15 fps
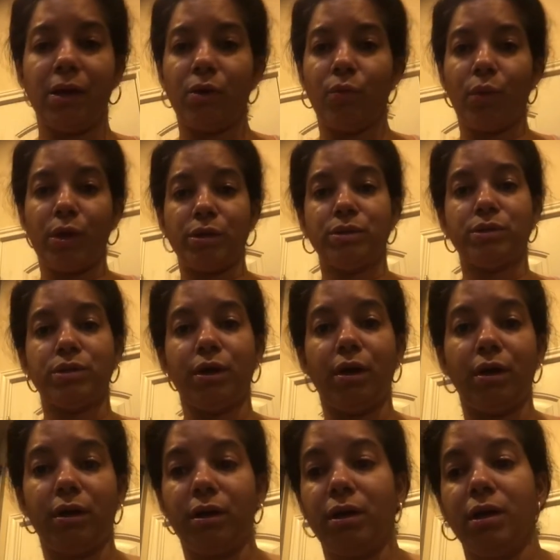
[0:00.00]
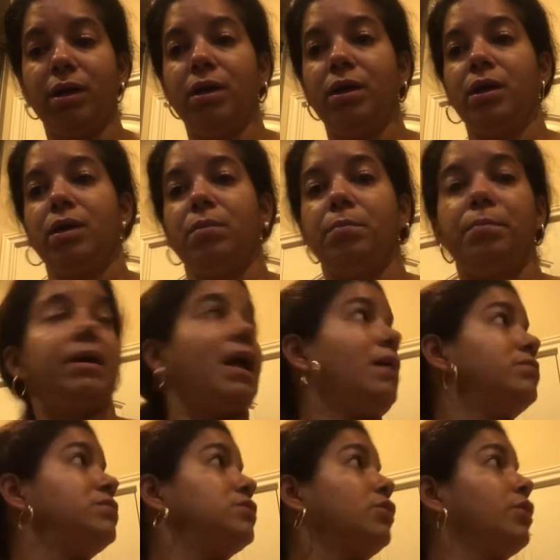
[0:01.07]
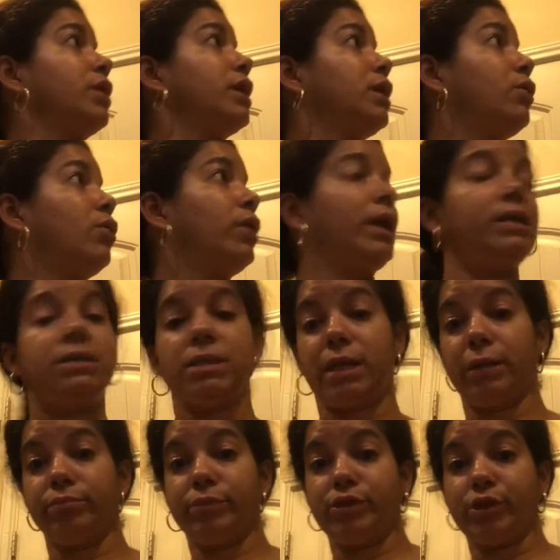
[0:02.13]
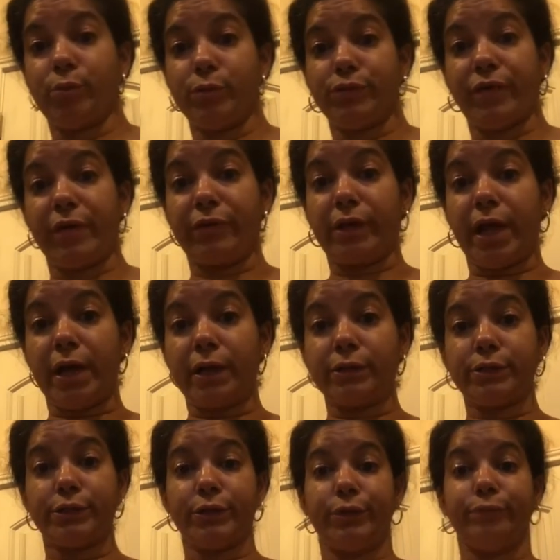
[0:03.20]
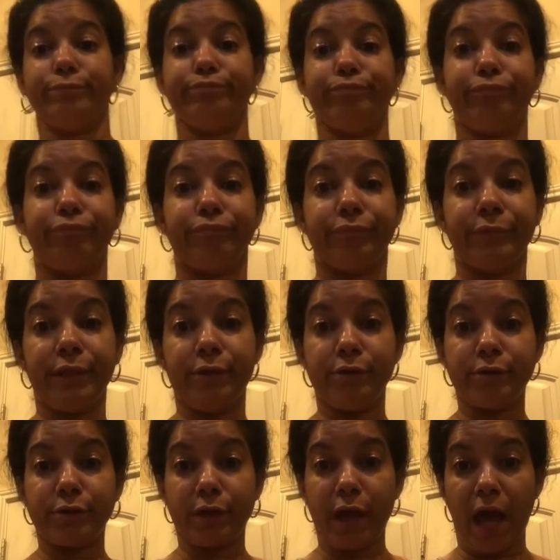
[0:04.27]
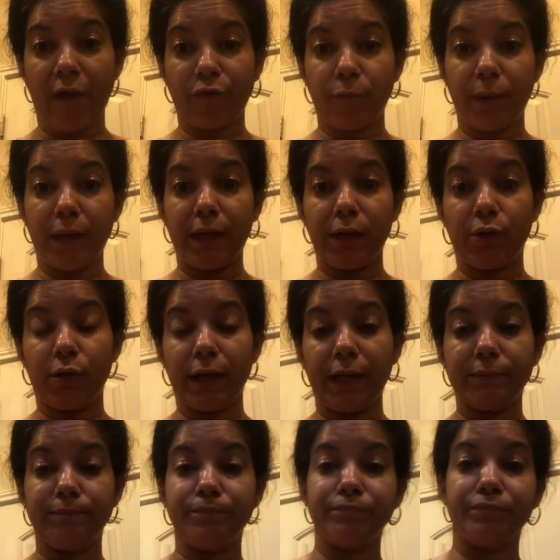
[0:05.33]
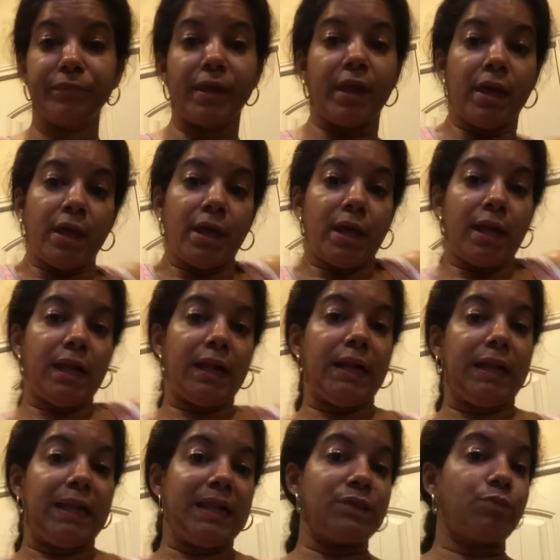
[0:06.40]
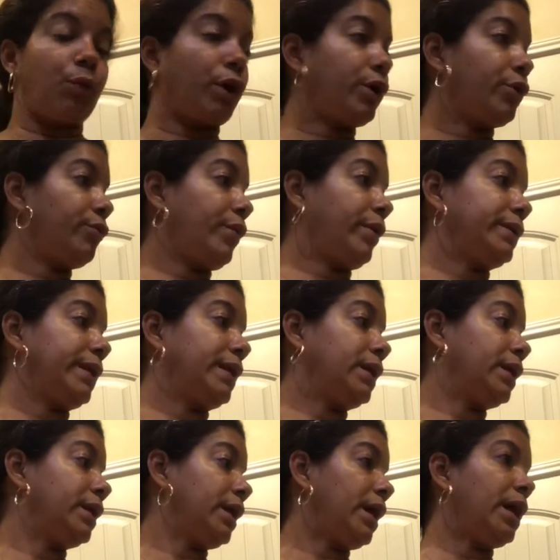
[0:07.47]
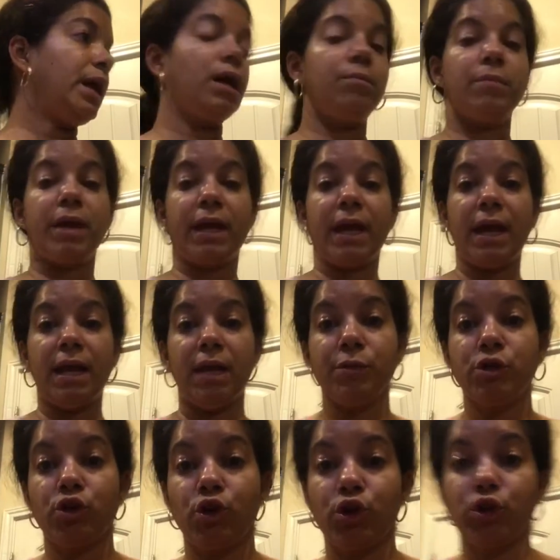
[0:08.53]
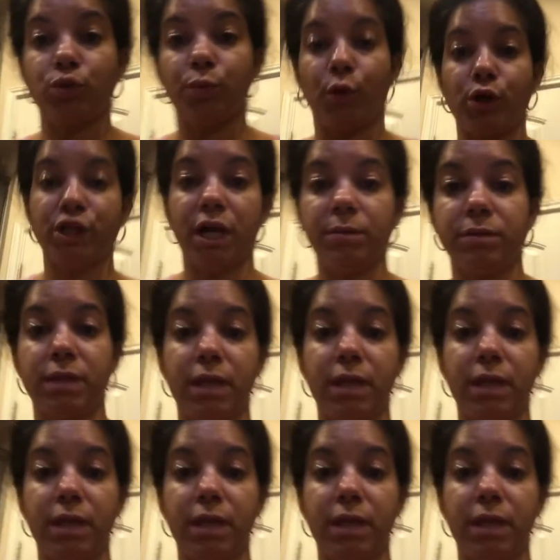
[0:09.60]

on when you start. But I'm starting a little late today. It's almost 5 o'clock, so dinner's gonna have to be a little late. Let's work around it. Again, let me show you this pork chops that